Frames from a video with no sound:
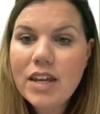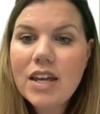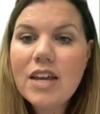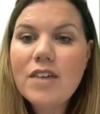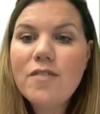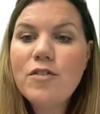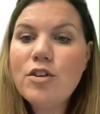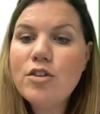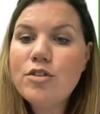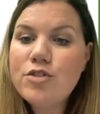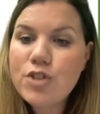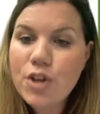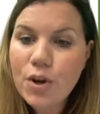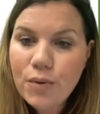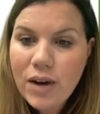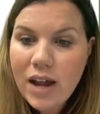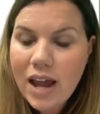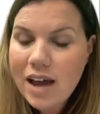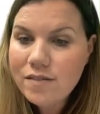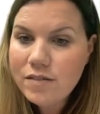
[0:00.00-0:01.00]
If you
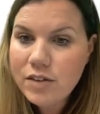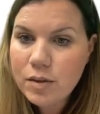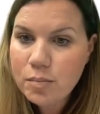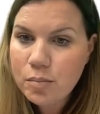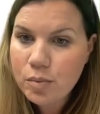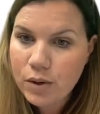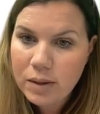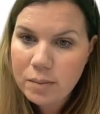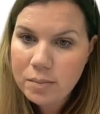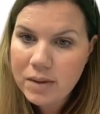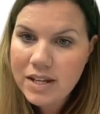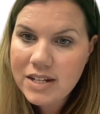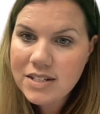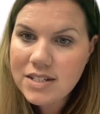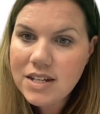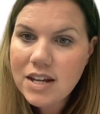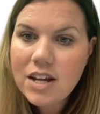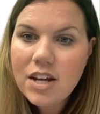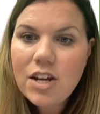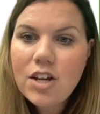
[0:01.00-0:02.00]
don't have an
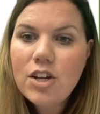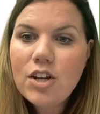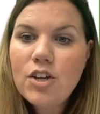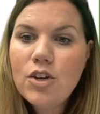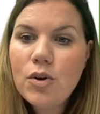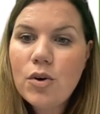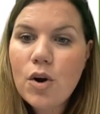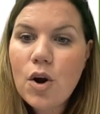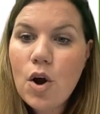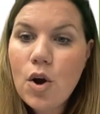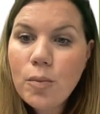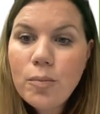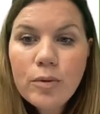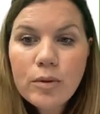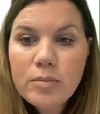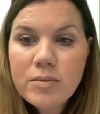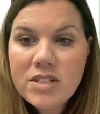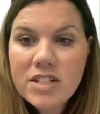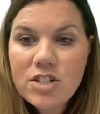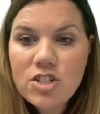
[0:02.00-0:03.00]
appointment, your
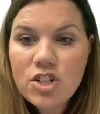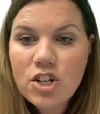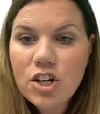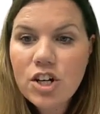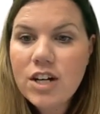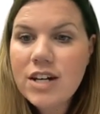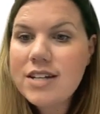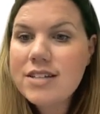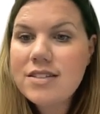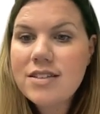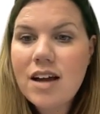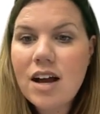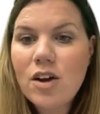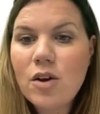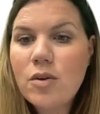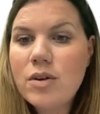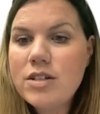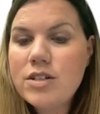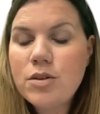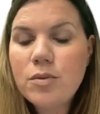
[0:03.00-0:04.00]
homeroom teacher is
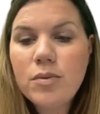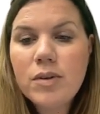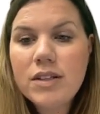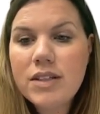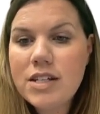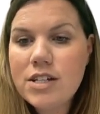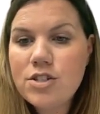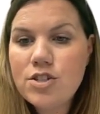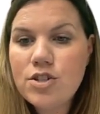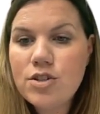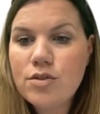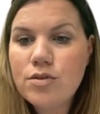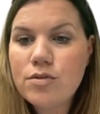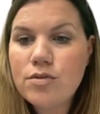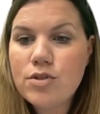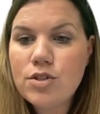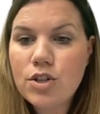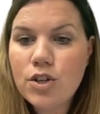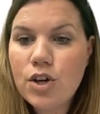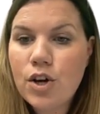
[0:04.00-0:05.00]
not going to release you
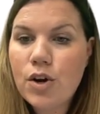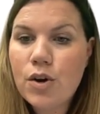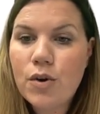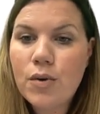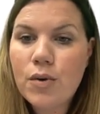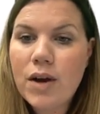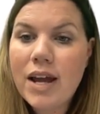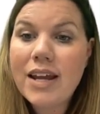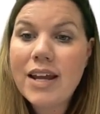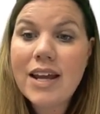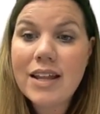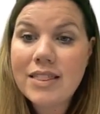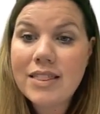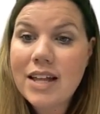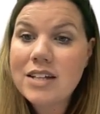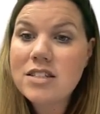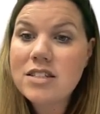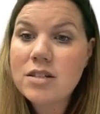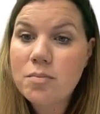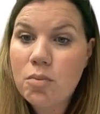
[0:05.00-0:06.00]
to go and get
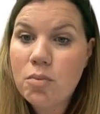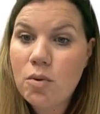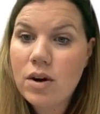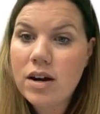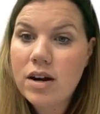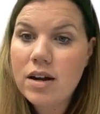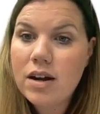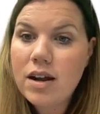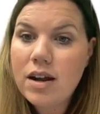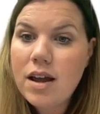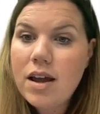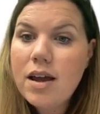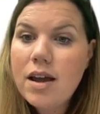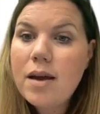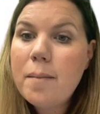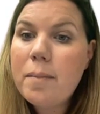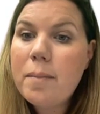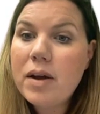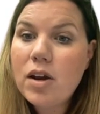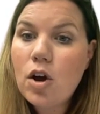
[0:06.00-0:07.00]
that support.
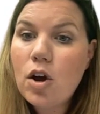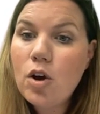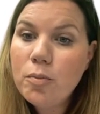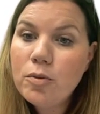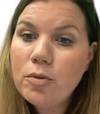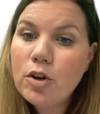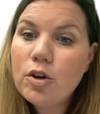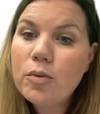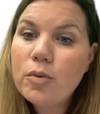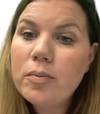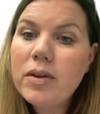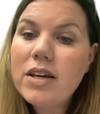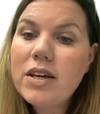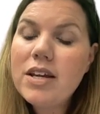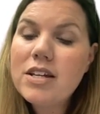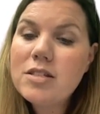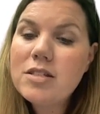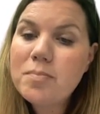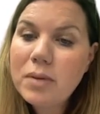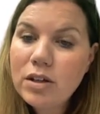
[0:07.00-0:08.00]
But homeroom
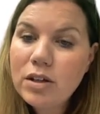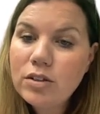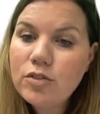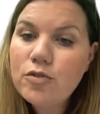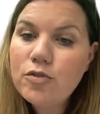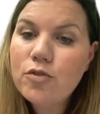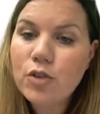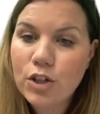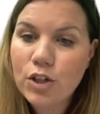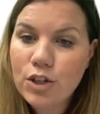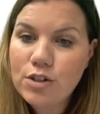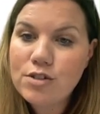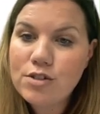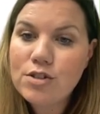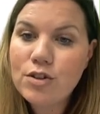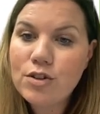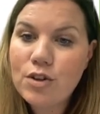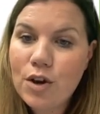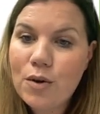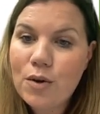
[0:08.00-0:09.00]
is built for you
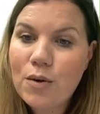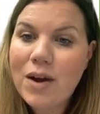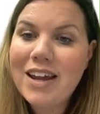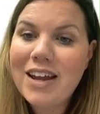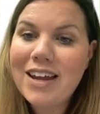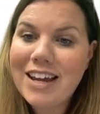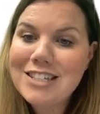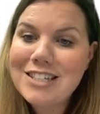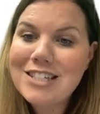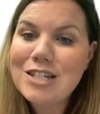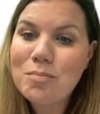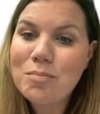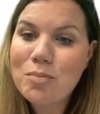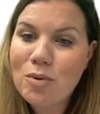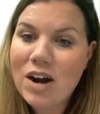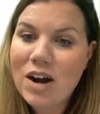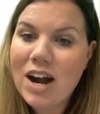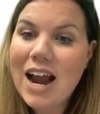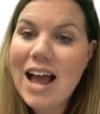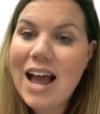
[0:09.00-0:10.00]
to go and get
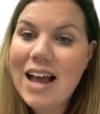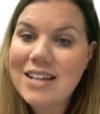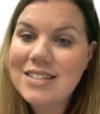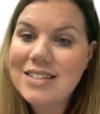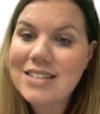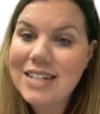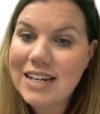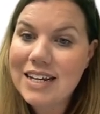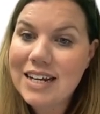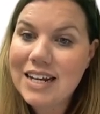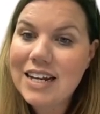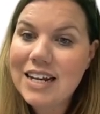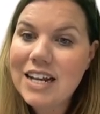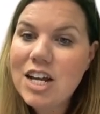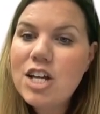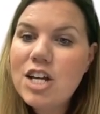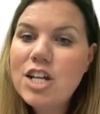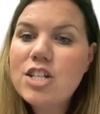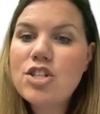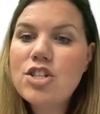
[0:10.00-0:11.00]
support as needed.
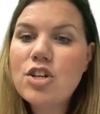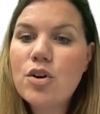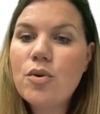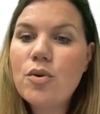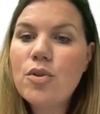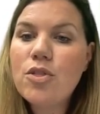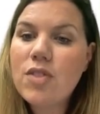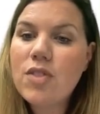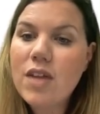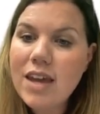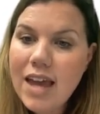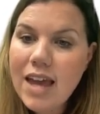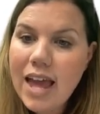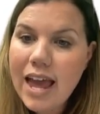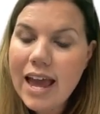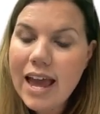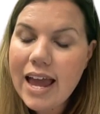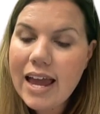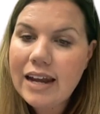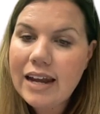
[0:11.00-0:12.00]
So think
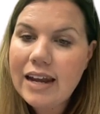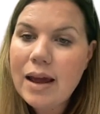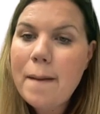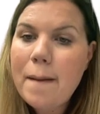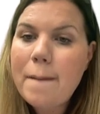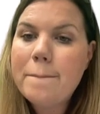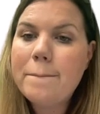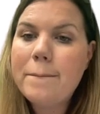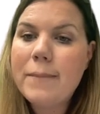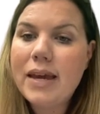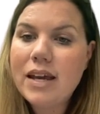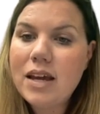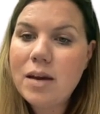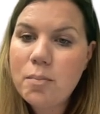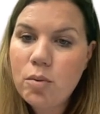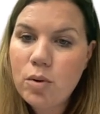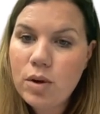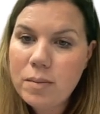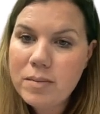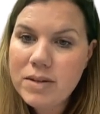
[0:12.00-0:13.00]
ahead, make
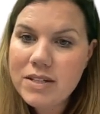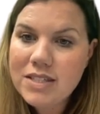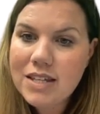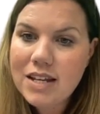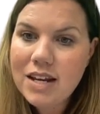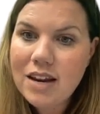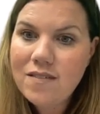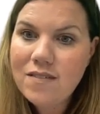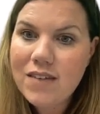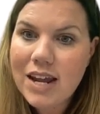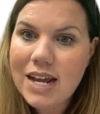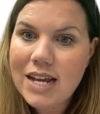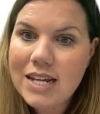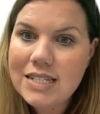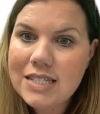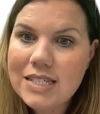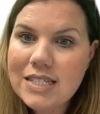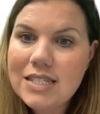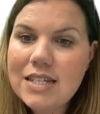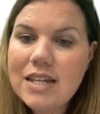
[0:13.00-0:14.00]
appointments in
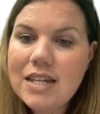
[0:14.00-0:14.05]
advance.